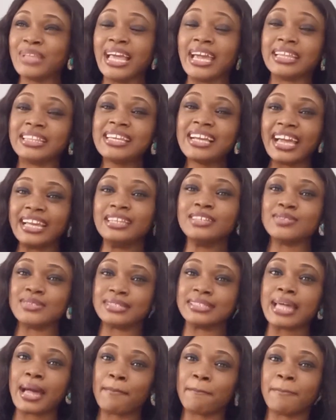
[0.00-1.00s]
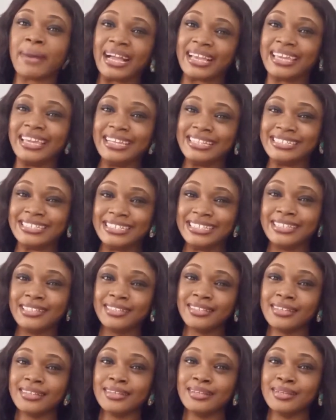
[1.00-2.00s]
I need to start
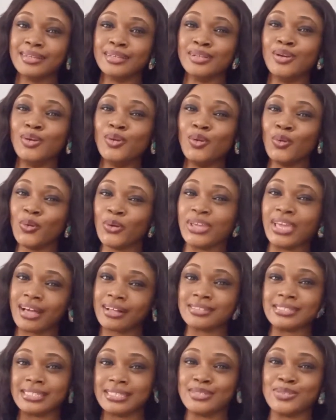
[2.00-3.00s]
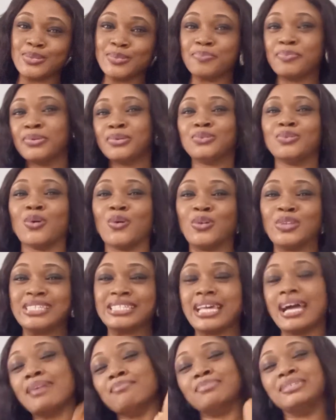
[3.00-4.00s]
packaging loyalty to products
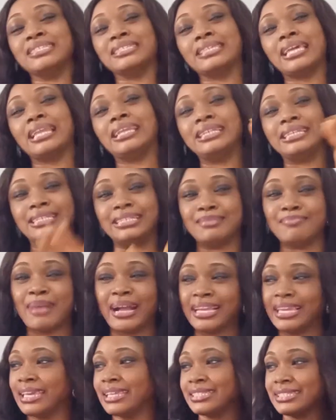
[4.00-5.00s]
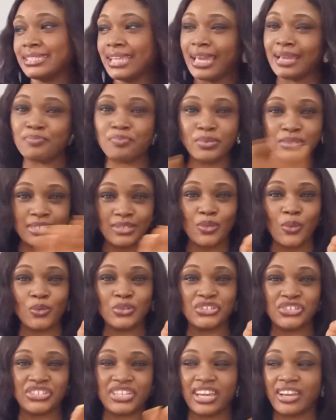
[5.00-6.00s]
and be selling in the market. Like, put it on
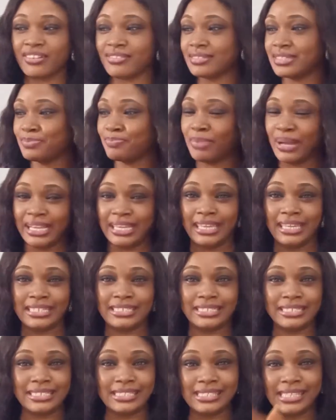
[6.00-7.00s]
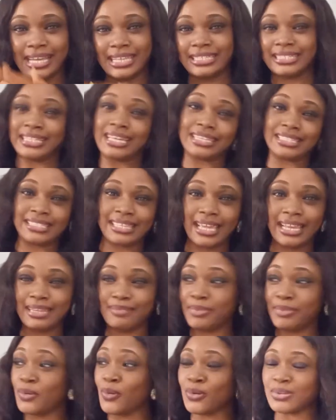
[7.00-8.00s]
shelves, package it, and start
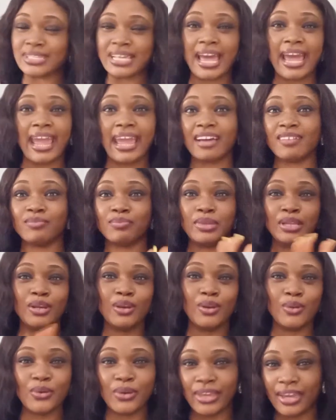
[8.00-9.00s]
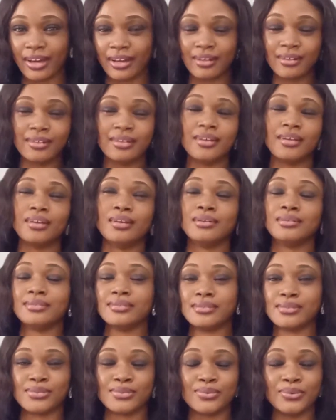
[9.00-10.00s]
selling, because I have been loyal
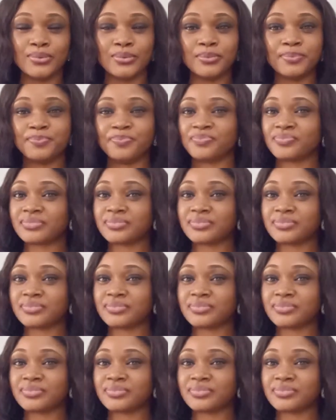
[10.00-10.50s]
to